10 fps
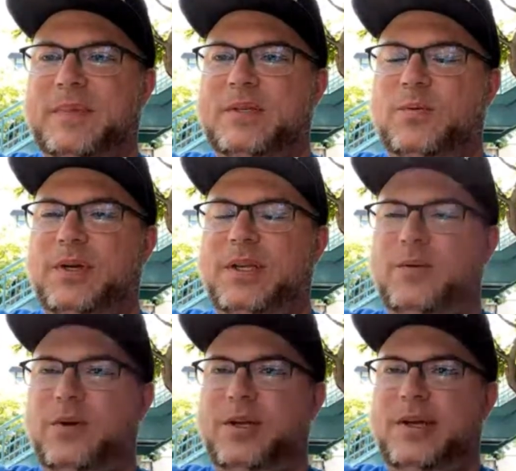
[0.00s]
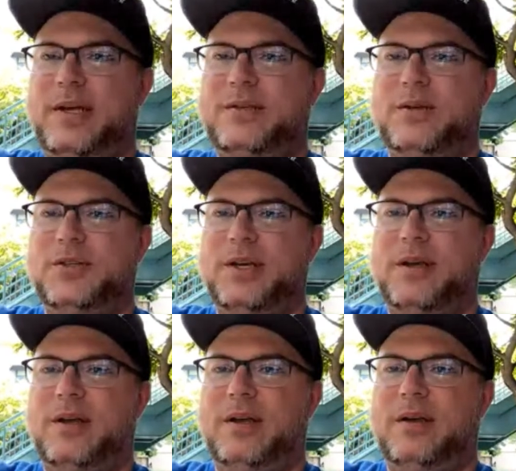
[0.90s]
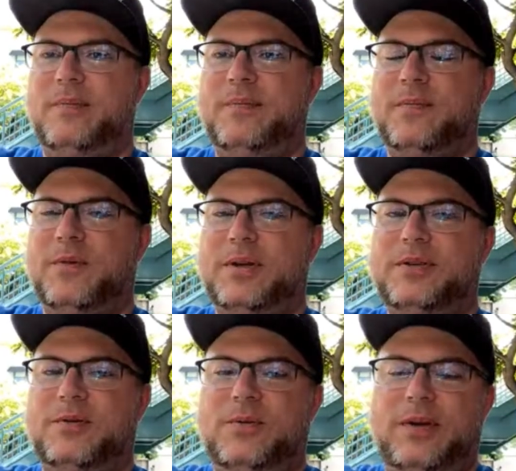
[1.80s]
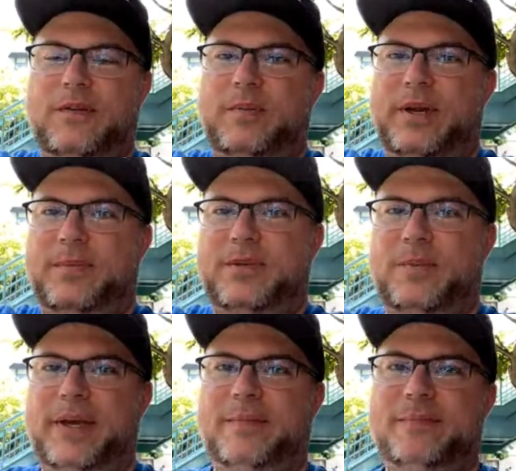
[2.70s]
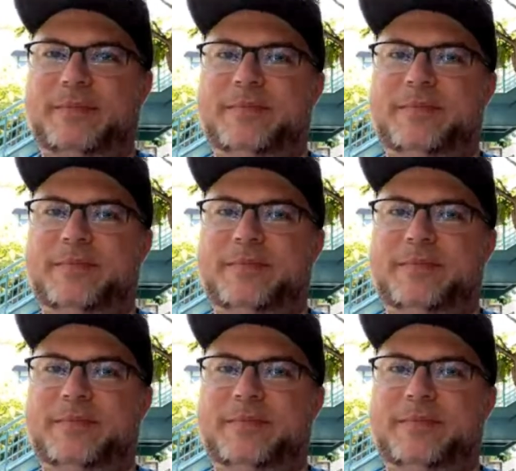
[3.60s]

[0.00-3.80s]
So what are you guys doing? Russell, what have you been up to, man?